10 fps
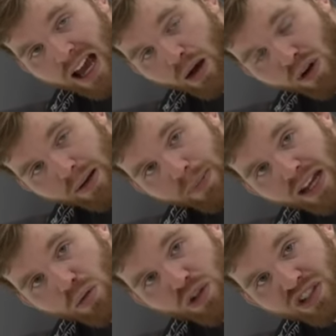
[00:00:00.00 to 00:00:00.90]
I wanna
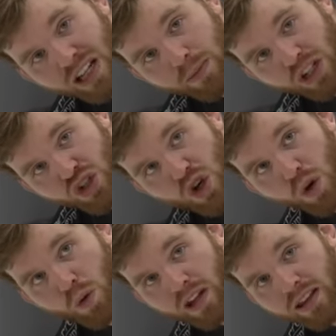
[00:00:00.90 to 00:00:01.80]
pick which side I'm gonna
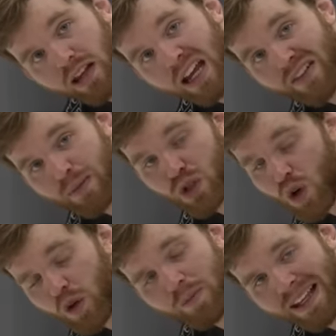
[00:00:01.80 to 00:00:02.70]
choke with. If I'm choking with